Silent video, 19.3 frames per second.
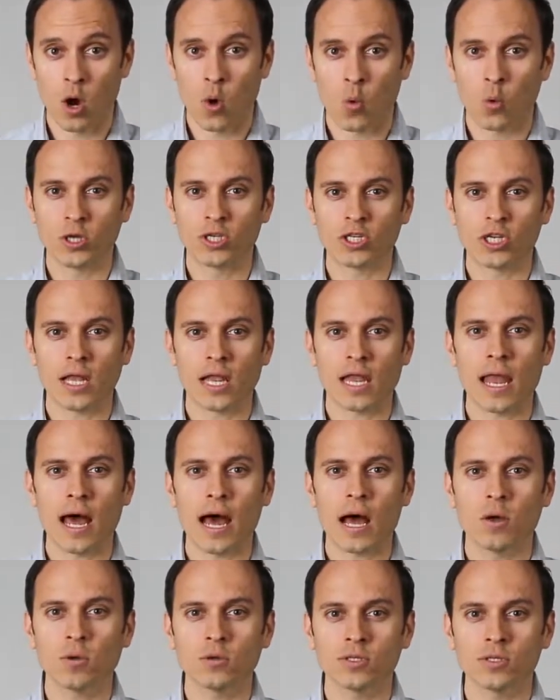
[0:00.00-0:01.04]
which
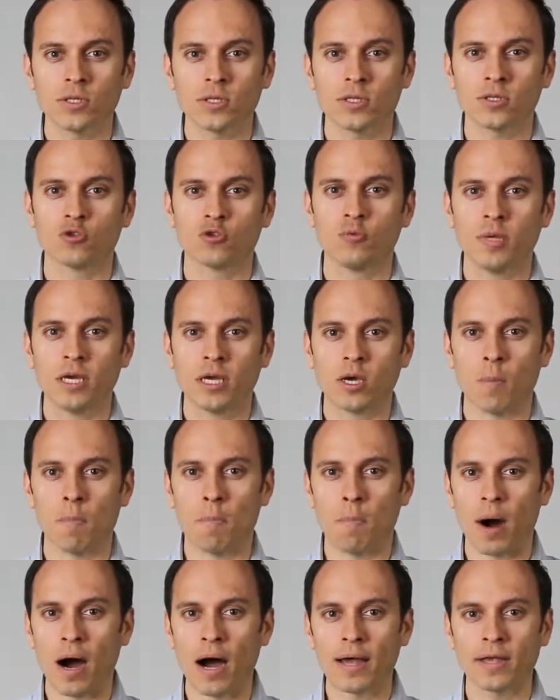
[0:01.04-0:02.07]
allows it to be
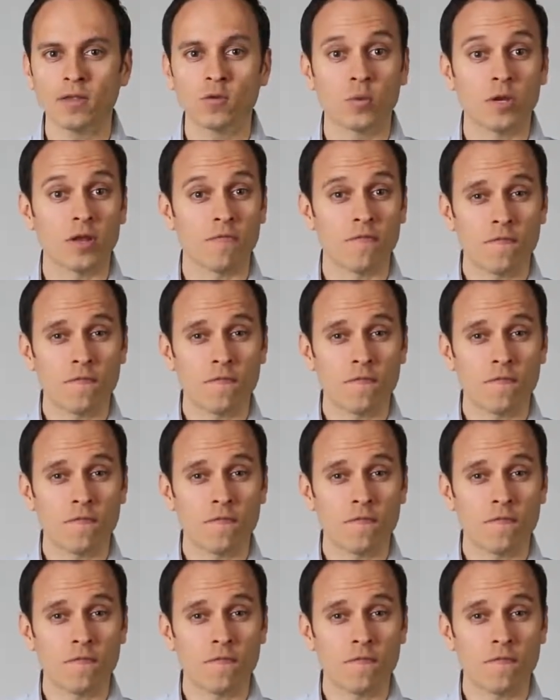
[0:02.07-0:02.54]
combined with a